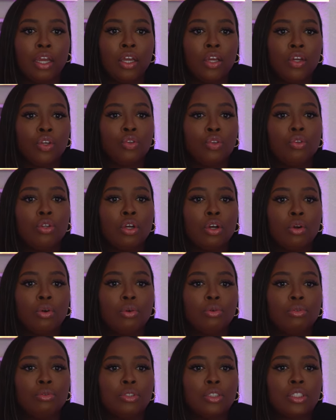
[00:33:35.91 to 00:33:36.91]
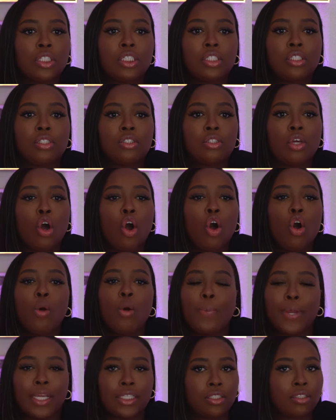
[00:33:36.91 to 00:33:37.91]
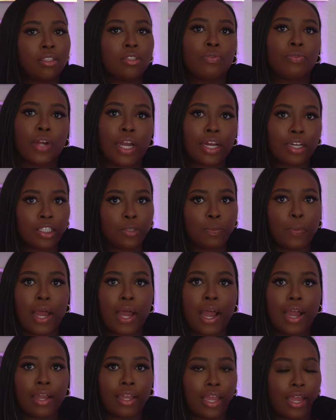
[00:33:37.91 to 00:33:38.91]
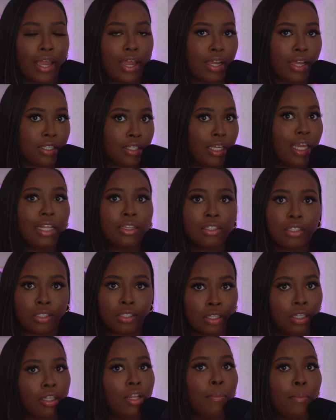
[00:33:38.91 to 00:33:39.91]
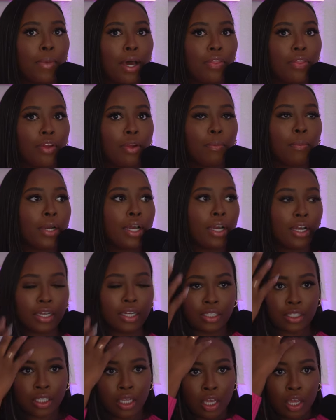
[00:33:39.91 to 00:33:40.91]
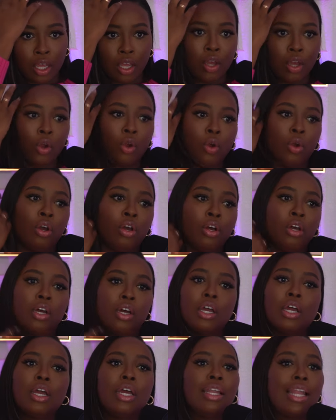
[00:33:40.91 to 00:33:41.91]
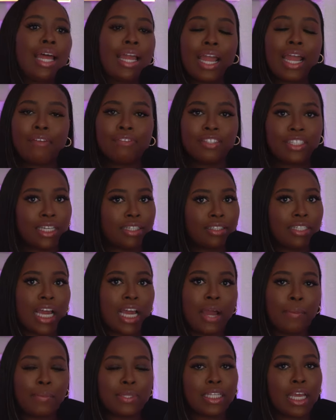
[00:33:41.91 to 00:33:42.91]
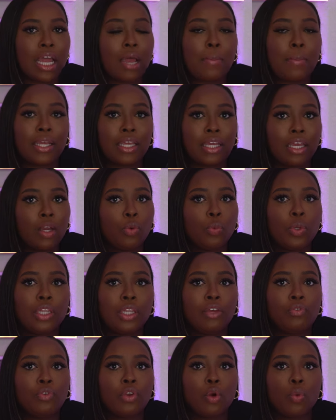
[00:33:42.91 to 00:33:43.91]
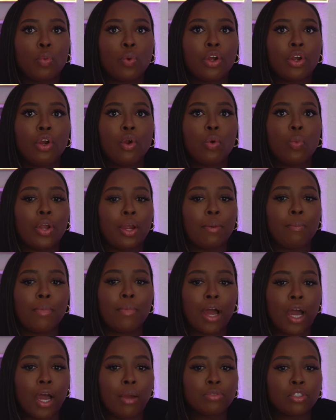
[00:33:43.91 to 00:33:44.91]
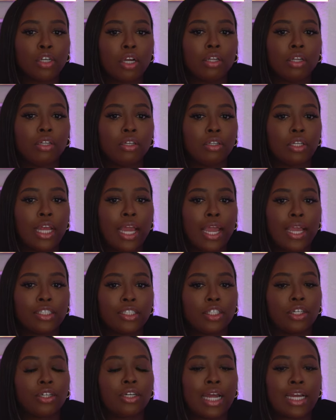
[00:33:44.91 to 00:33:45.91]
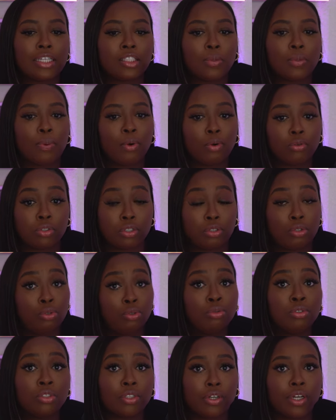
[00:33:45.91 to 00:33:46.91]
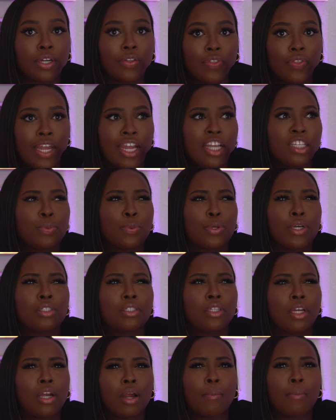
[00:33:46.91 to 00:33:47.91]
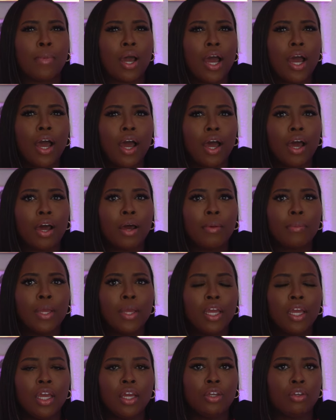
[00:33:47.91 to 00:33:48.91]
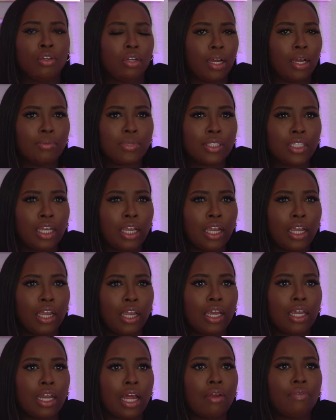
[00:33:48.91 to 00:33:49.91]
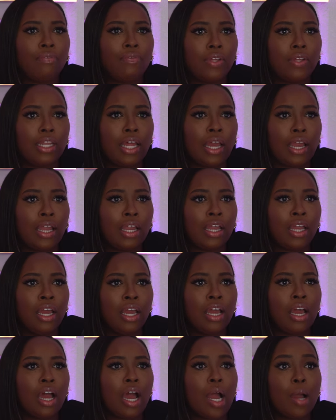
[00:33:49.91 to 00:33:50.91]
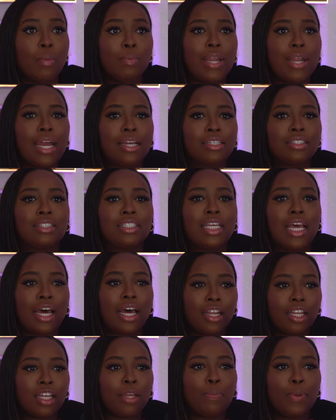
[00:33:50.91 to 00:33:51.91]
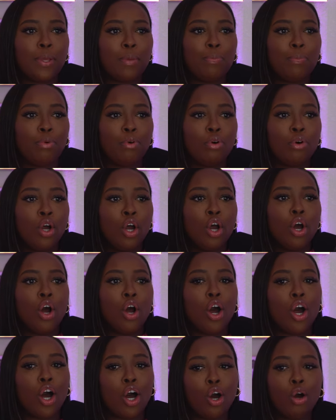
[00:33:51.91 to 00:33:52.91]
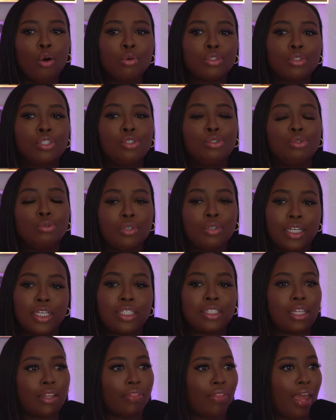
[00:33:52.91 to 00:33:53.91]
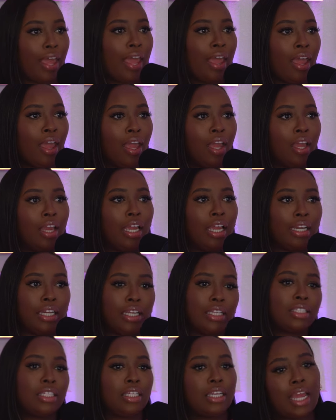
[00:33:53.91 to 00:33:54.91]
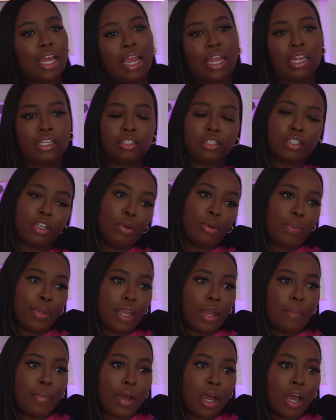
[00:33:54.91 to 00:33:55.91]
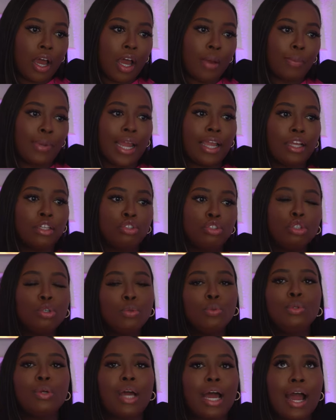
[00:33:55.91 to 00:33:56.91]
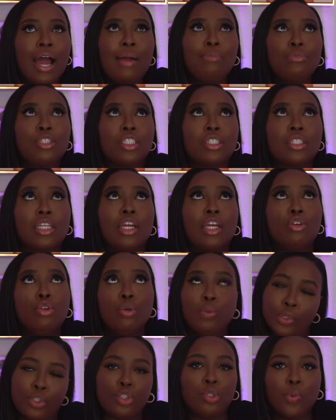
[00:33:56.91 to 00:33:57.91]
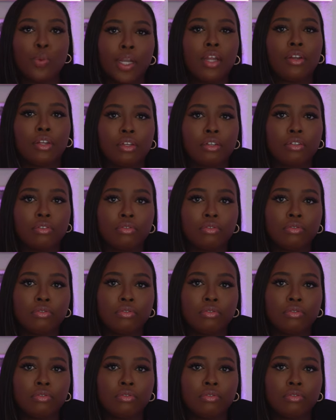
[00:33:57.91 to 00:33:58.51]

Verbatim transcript: you know, just the whole basis around this podcast, And Still a Mother, because like I've said time and time again, we live in a world where moms are looked at as they're not supposed to do certain things because they're a mom. You know what I'm saying? And I feel like I'm not telling people, oh, to do this and that and still be a mom. Like, I'm just saying, do what you want to do.